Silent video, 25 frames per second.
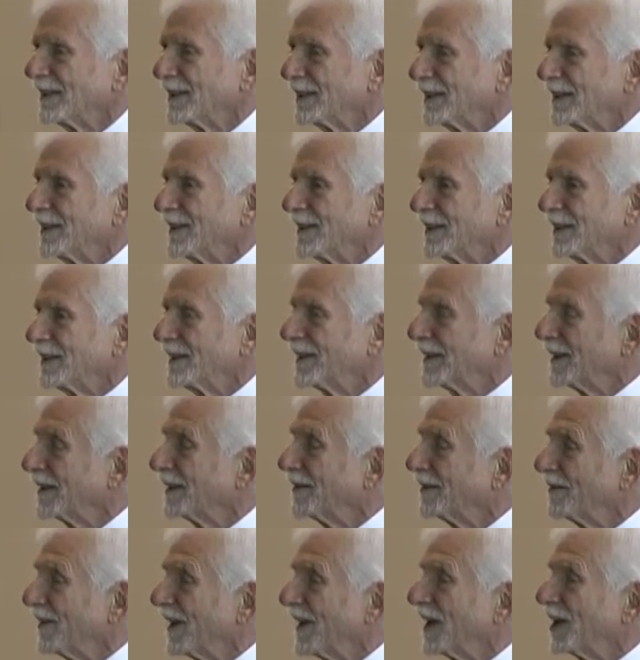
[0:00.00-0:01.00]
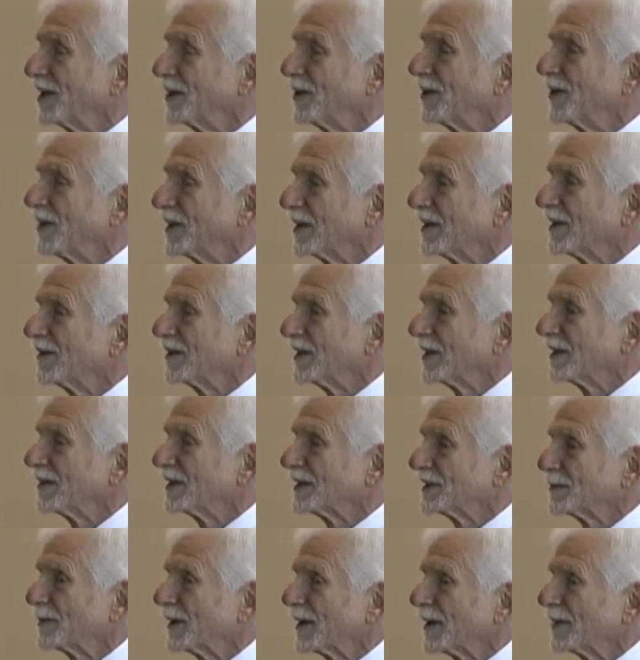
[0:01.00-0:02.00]
the uh, value of, of,
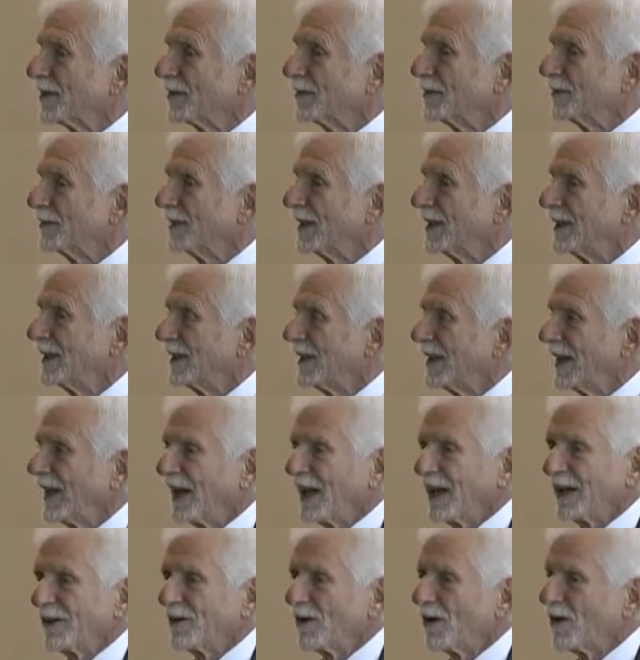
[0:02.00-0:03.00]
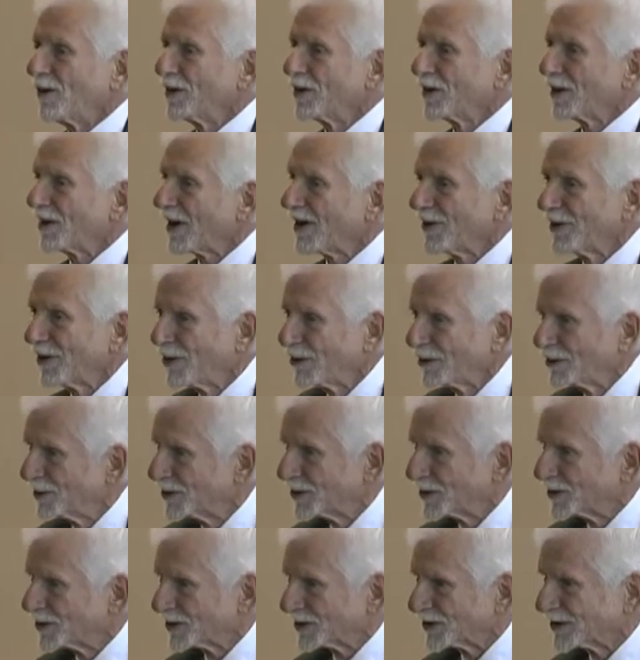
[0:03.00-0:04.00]
the spectrum. And no, there are no
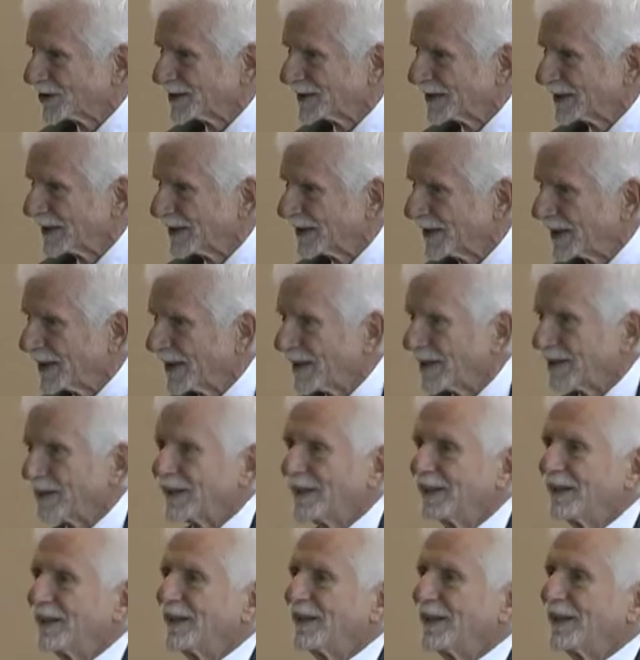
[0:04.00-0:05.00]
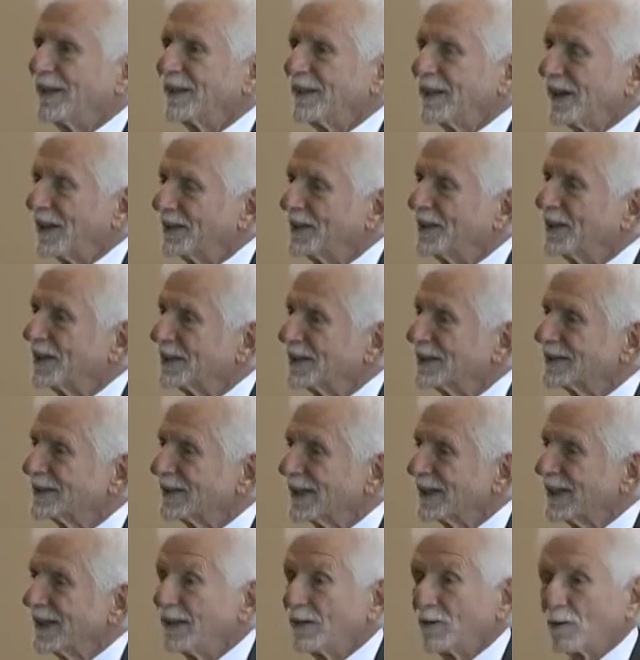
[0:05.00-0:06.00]
losers in that. Now you can
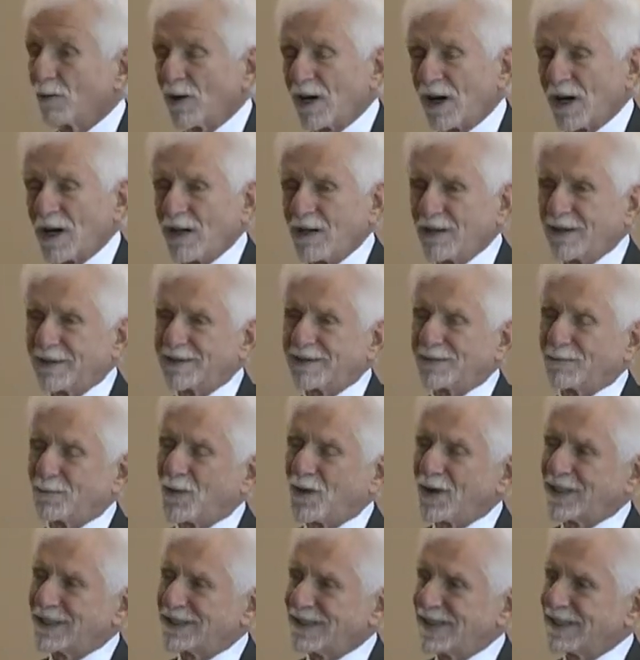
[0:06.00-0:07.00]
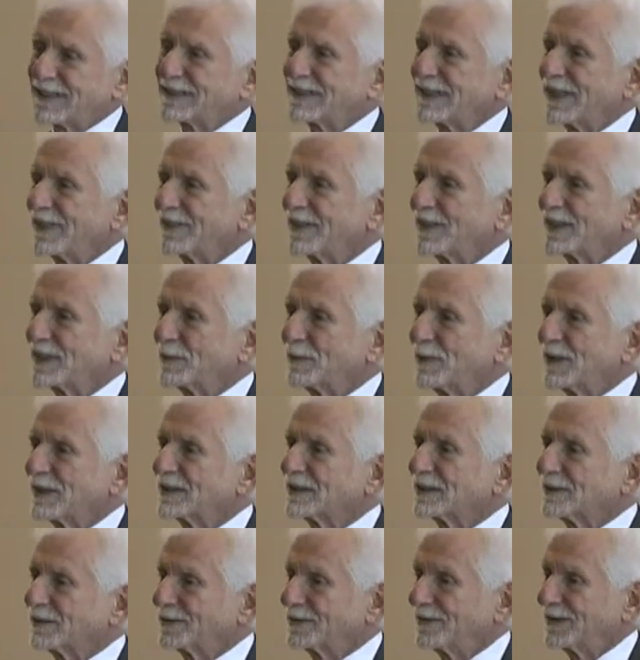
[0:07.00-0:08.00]
say, well, boy, does that sound
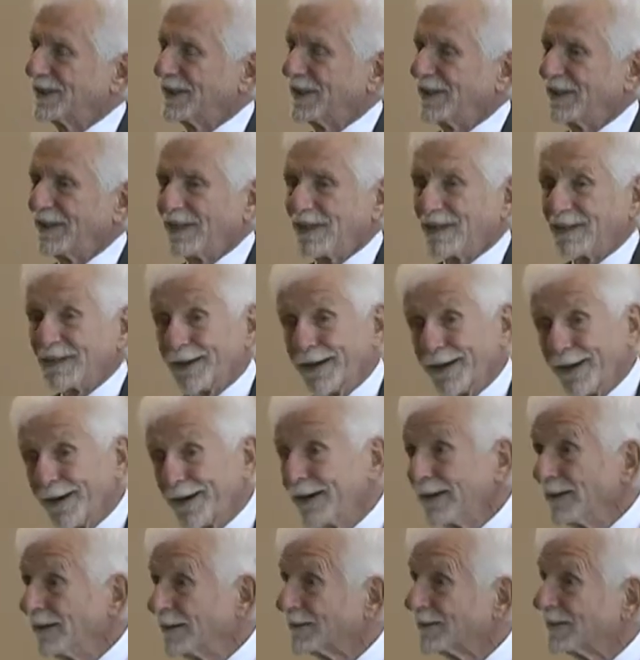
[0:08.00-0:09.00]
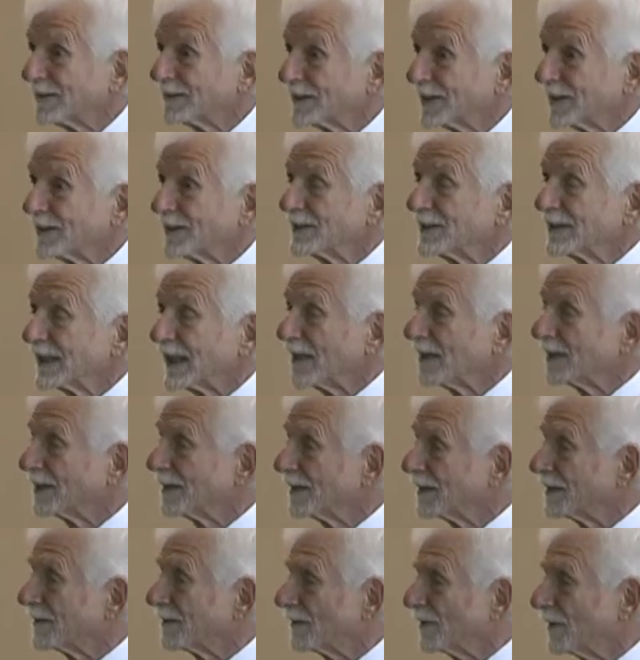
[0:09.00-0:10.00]
expensive? Yeah, turns out
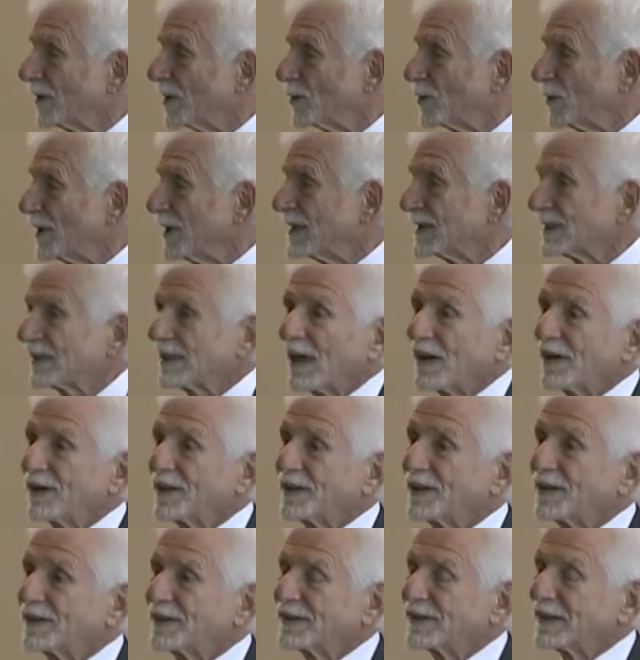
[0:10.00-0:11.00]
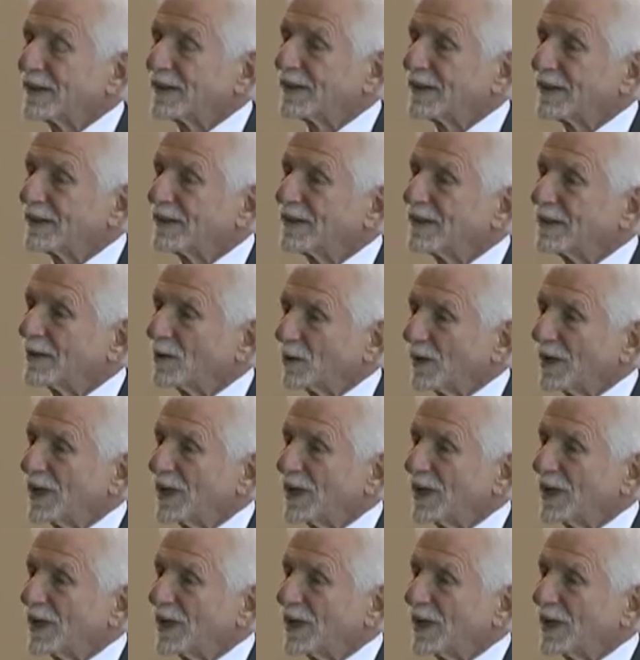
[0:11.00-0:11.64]
that when we started uh,